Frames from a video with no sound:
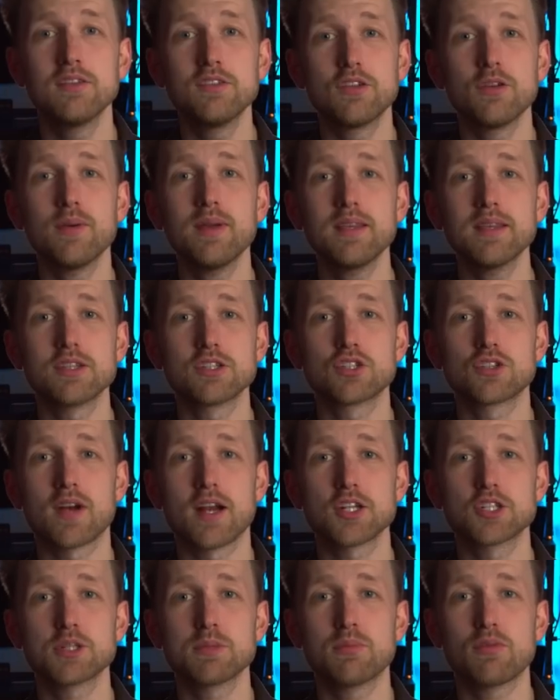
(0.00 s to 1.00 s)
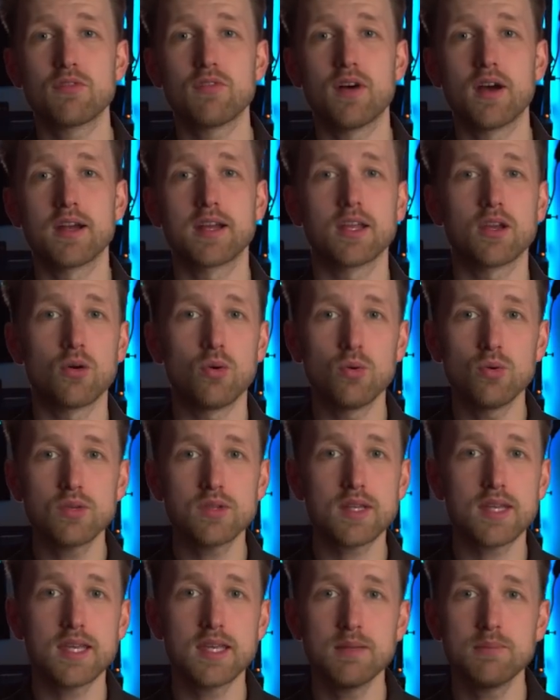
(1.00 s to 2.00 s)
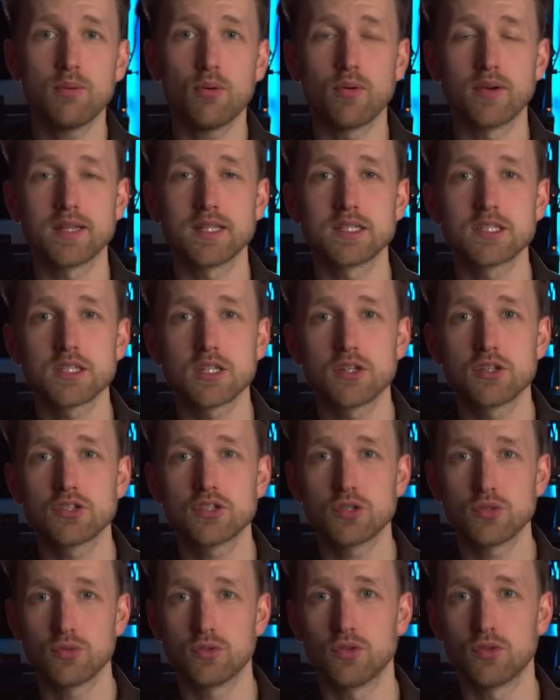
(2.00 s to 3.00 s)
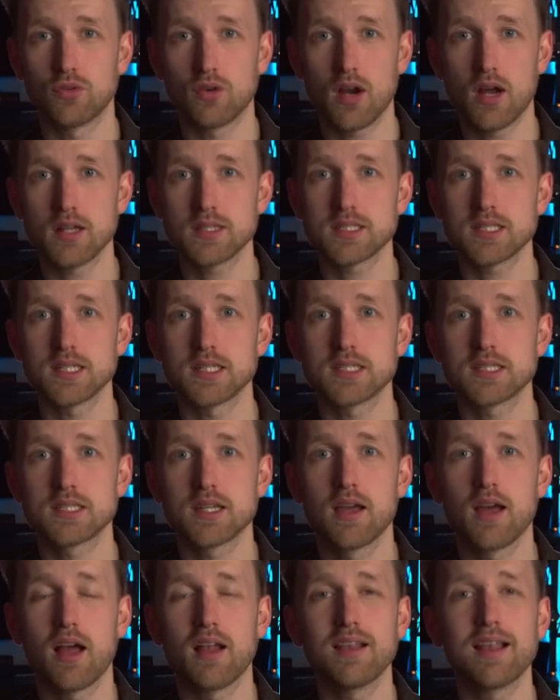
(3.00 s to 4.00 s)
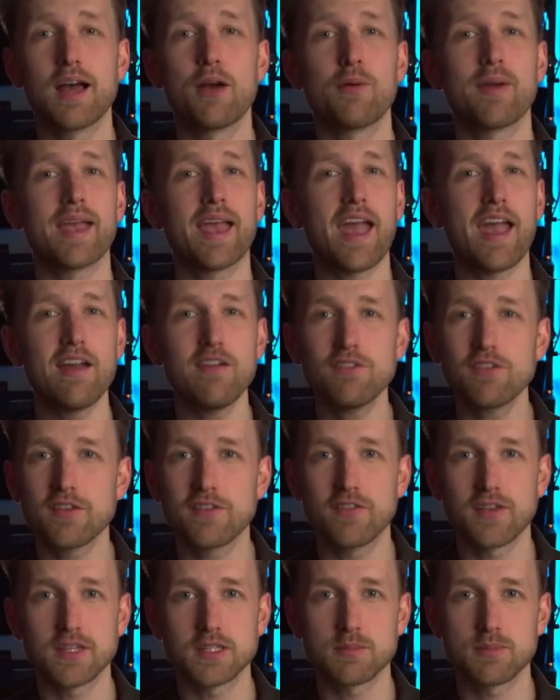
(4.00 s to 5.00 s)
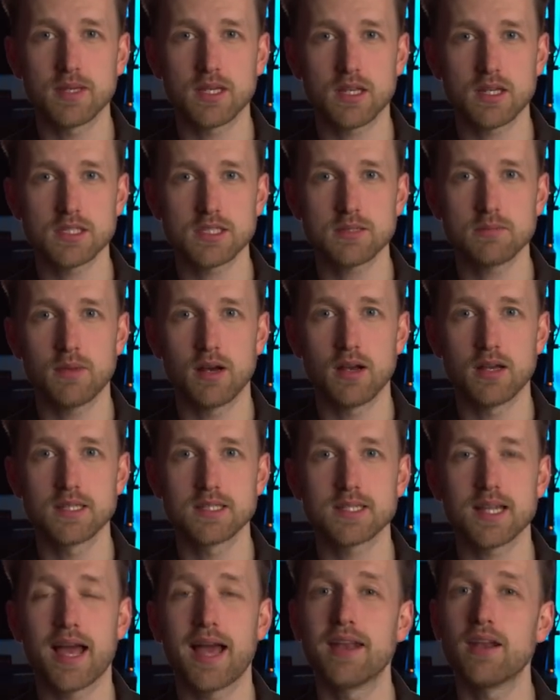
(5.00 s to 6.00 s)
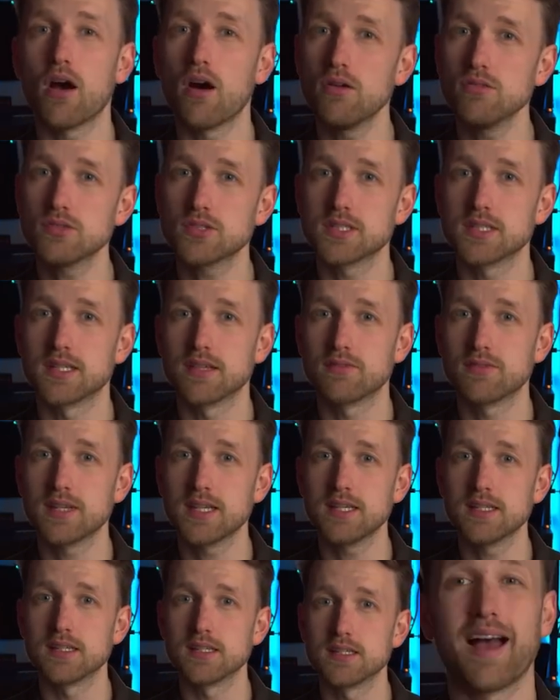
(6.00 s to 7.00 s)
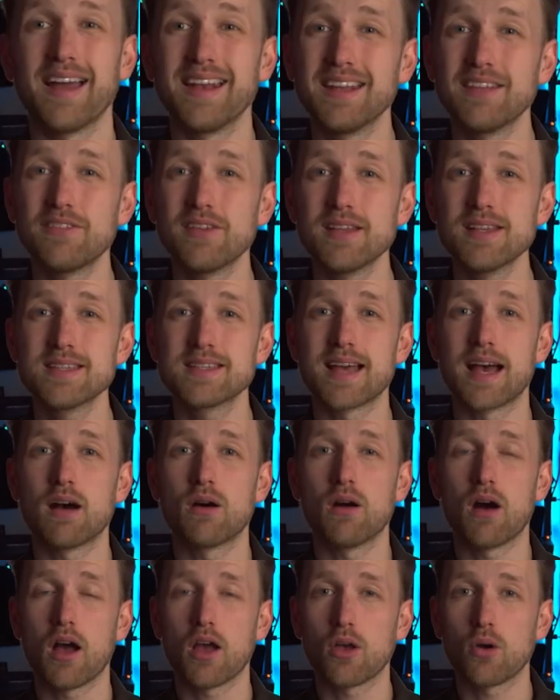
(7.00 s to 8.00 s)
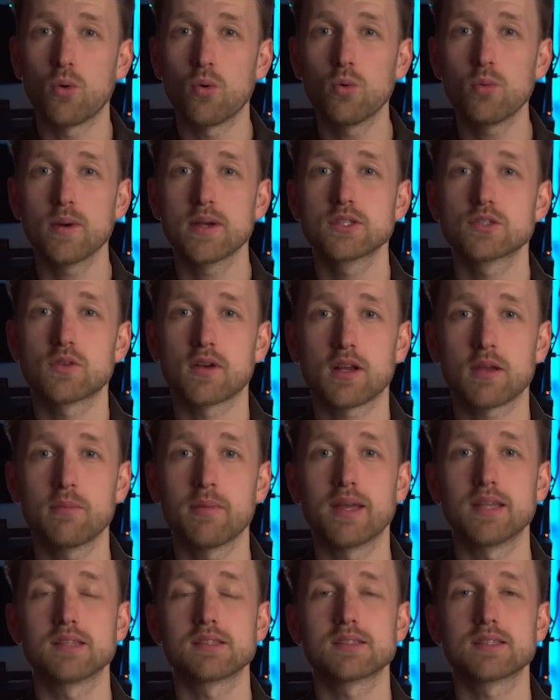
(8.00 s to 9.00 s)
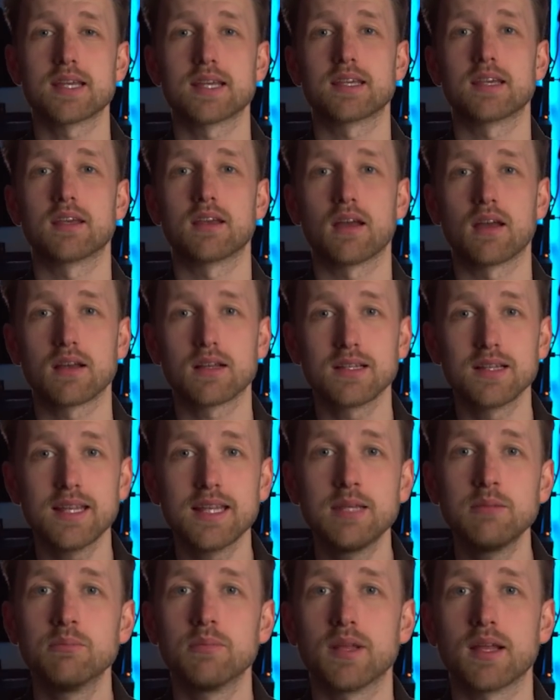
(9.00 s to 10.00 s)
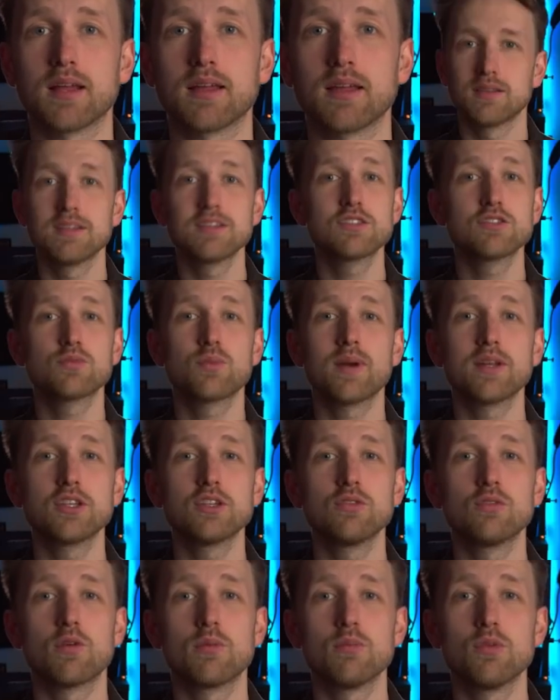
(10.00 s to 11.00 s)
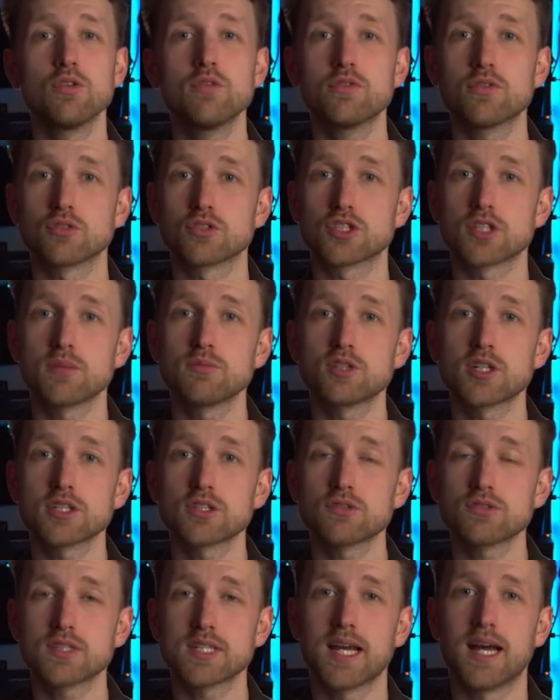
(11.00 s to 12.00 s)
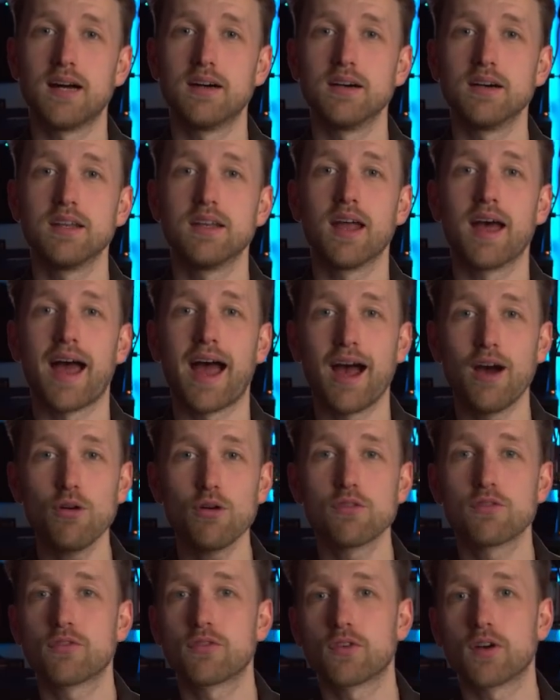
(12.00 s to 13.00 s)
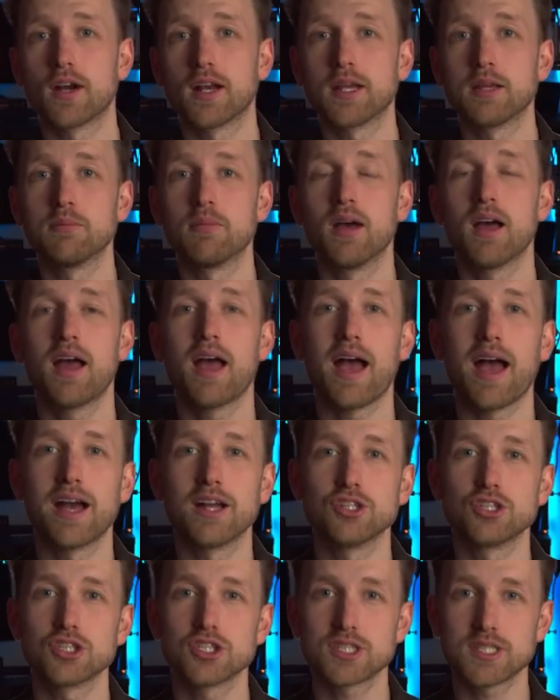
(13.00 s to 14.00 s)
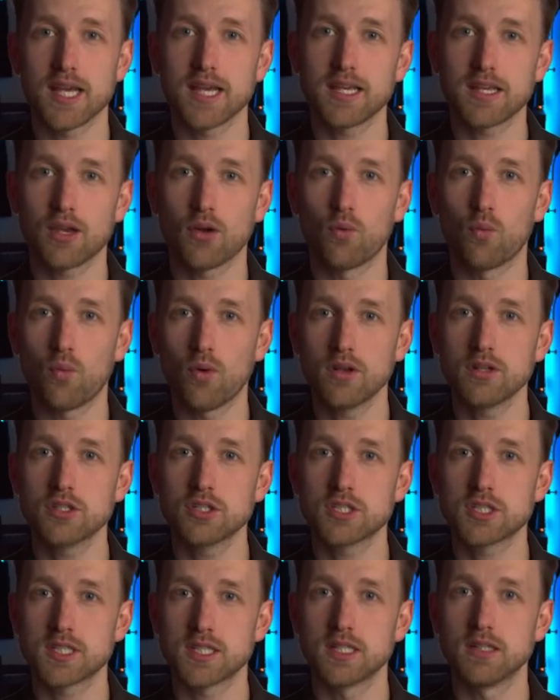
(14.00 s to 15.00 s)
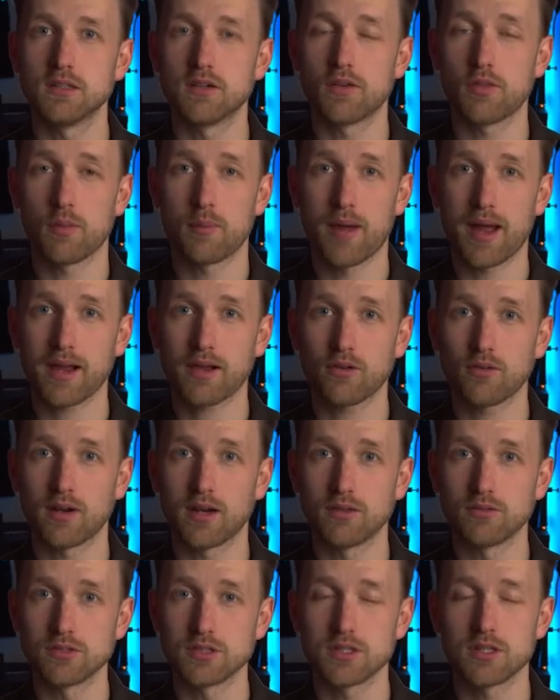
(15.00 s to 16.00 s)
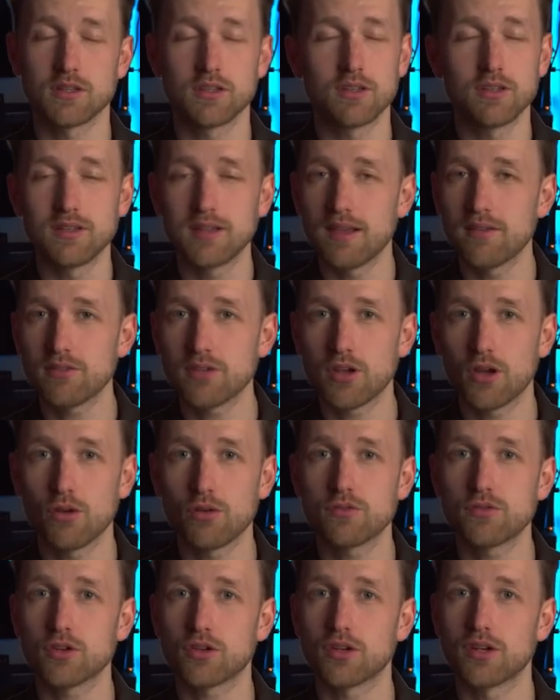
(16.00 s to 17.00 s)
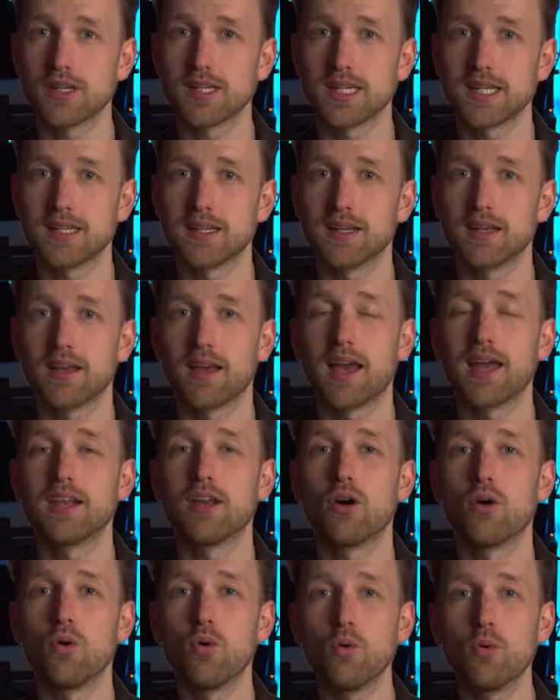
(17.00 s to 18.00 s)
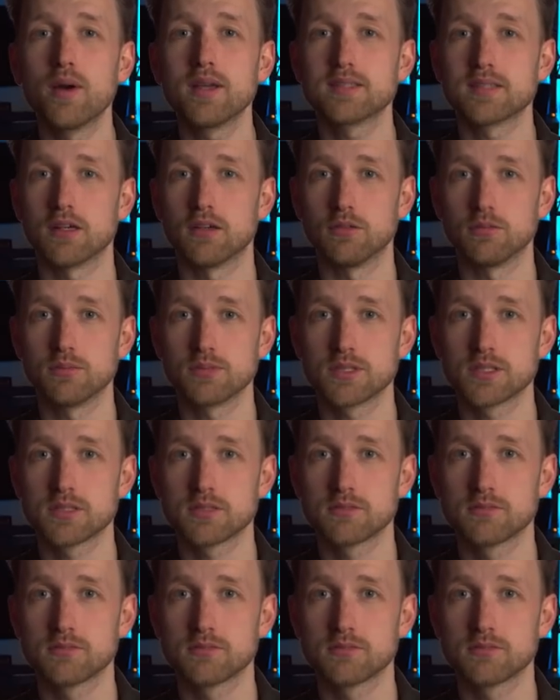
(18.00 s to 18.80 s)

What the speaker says: In doing this, you're actually providing all the key points to your artist, allowing everything to be customized and altered if needed. And if in doubt, I always recommend taking a clean plate. This is when you remove your subject or talent out of frame and just take one still of the background. You never know if you're going to need it, and it always helps.